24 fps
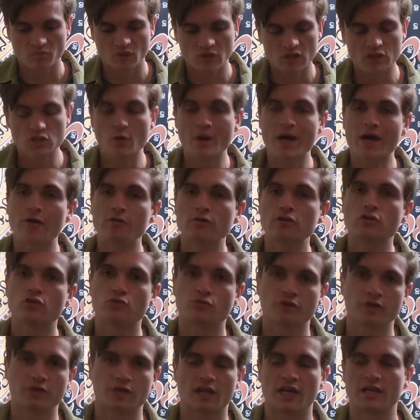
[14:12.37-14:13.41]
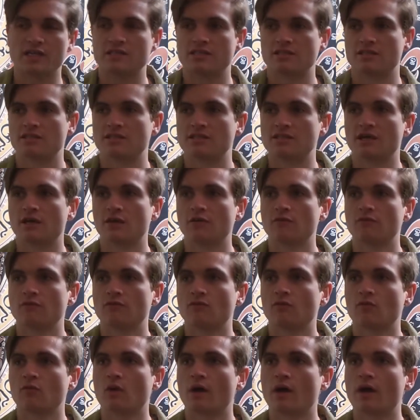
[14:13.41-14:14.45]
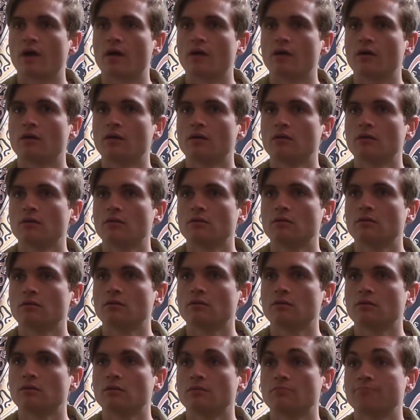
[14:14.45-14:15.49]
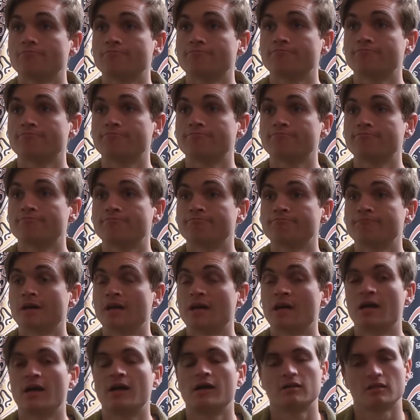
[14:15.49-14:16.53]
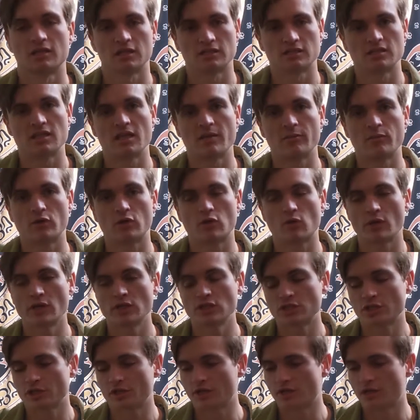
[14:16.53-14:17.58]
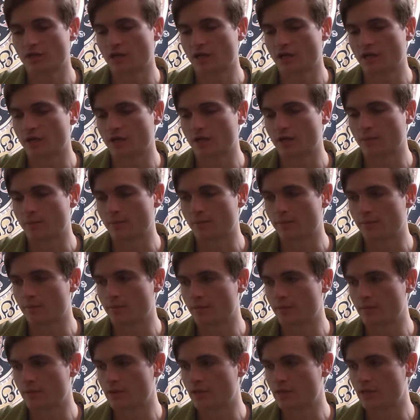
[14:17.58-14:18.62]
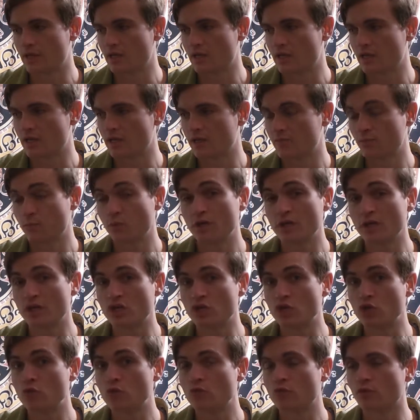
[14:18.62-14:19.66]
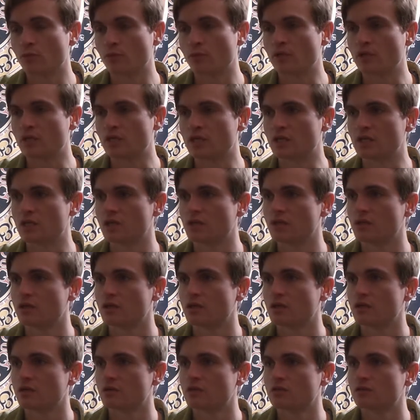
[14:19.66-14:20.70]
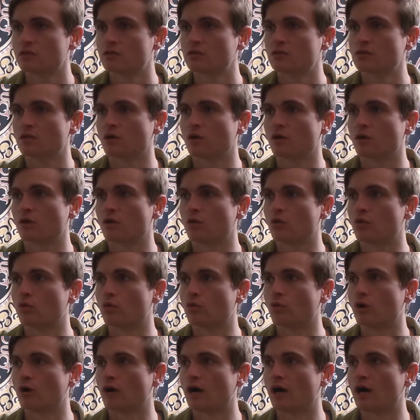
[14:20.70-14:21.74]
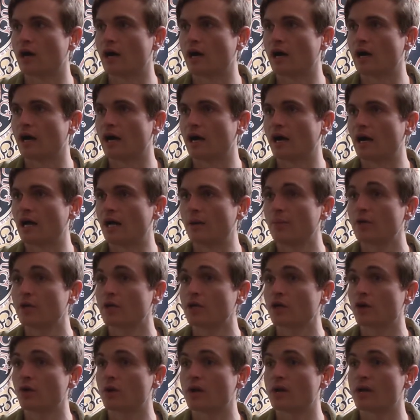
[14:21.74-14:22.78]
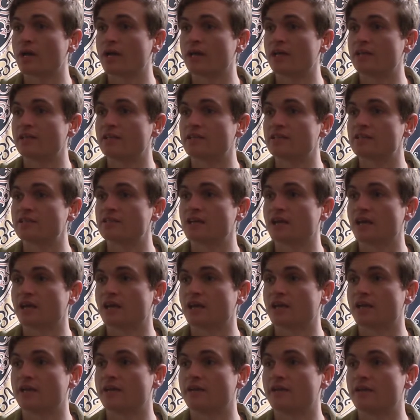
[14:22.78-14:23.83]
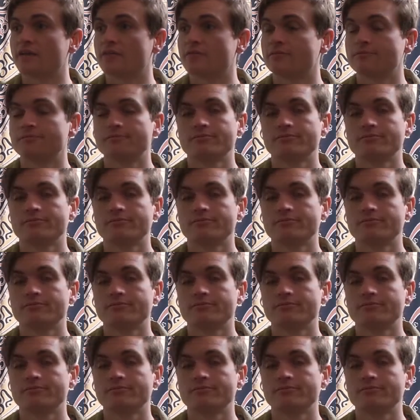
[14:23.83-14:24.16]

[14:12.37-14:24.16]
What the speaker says: So how to realize the self? Well, that's a damn good question. It's pretty new for me, so I'm going to go ahead and say,